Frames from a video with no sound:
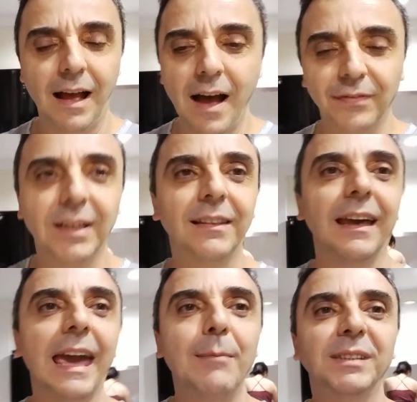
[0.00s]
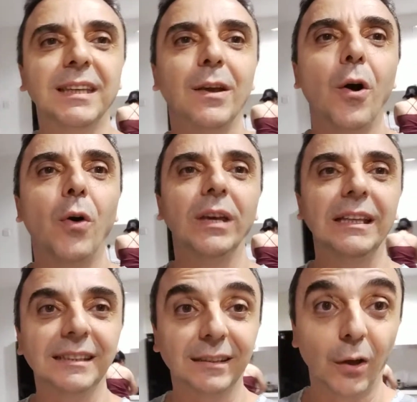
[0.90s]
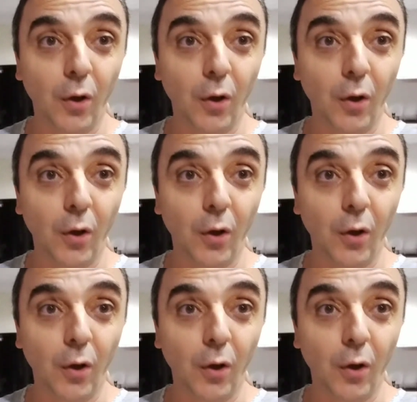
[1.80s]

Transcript: after the MCO is